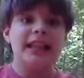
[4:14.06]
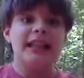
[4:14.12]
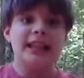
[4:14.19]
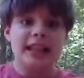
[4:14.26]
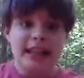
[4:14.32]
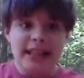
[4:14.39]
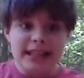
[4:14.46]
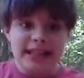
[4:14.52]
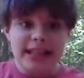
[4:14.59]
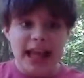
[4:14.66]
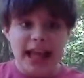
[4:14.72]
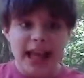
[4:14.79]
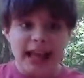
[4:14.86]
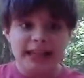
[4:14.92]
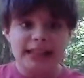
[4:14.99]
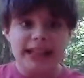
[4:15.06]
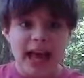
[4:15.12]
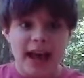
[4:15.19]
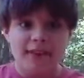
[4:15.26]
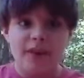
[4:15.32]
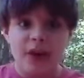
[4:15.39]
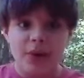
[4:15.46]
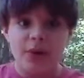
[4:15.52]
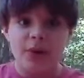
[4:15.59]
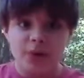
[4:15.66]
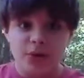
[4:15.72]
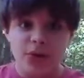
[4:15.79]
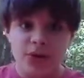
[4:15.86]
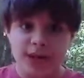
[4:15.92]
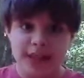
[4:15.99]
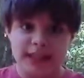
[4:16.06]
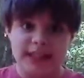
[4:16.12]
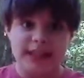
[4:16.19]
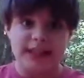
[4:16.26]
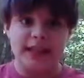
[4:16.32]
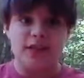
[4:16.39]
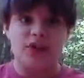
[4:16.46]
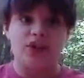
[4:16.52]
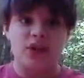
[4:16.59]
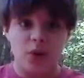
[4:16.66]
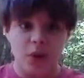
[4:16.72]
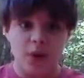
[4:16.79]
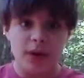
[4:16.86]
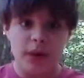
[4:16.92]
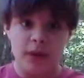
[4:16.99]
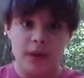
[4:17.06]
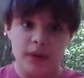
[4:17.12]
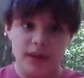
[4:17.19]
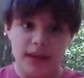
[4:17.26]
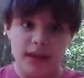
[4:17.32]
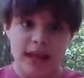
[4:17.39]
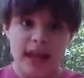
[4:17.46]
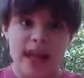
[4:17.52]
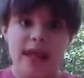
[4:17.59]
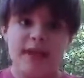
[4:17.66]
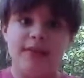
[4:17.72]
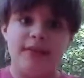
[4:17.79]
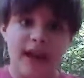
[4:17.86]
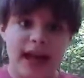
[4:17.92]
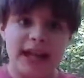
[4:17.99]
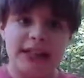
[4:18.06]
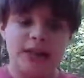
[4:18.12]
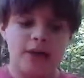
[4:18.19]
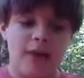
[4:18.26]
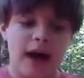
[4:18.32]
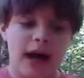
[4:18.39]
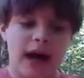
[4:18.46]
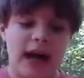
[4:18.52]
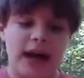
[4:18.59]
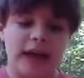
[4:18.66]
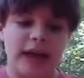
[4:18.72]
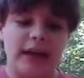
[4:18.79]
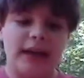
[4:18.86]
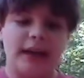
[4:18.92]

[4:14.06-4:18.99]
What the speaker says: these things have no nutrients in their soil. That's why